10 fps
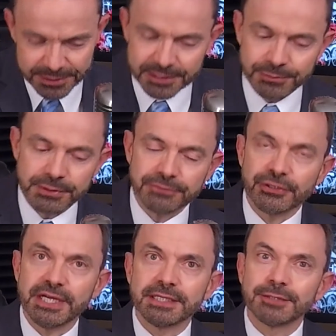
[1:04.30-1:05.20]
here with
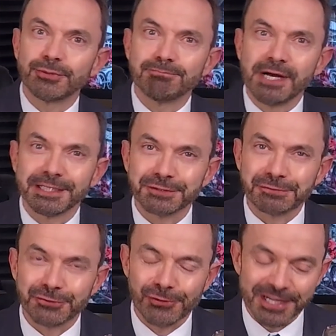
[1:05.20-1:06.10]
over 800 miles
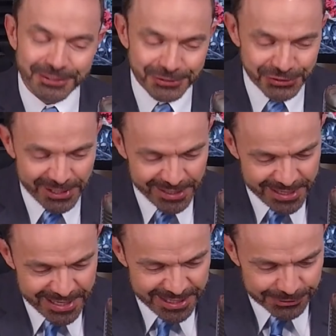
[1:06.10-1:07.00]
of trails
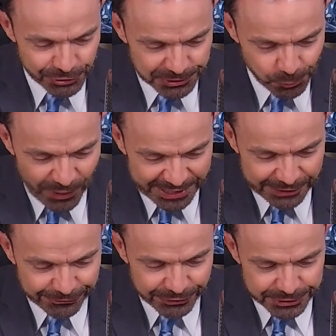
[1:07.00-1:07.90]
just
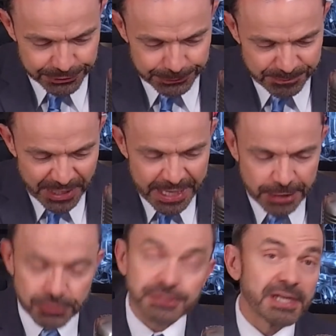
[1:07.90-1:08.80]
waiting for you.
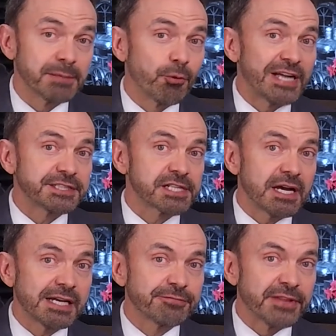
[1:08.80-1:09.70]
Looks like a bright bright
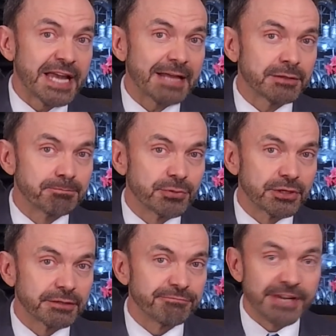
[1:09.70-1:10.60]
sky for the Gatlinburg